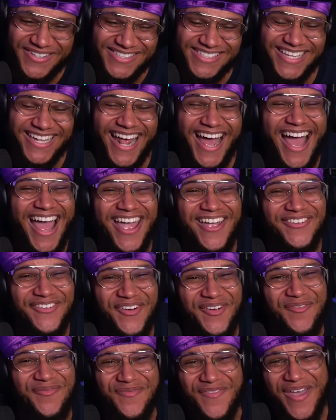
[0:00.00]
that I
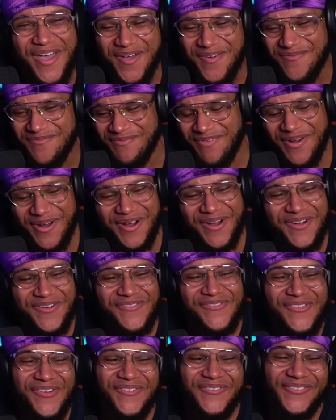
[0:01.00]
remember
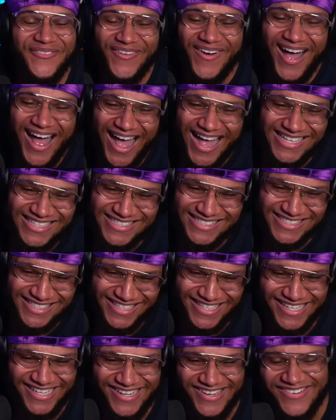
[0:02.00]
from
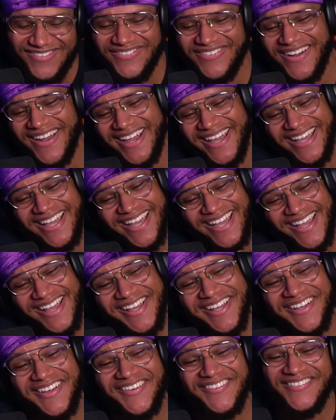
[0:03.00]
watching, bro.
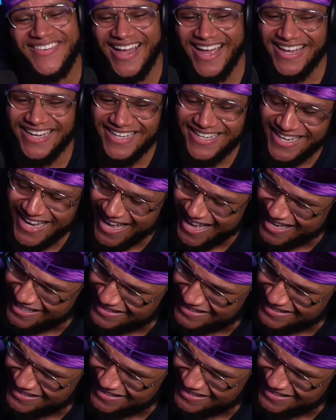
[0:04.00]
Oh, my God.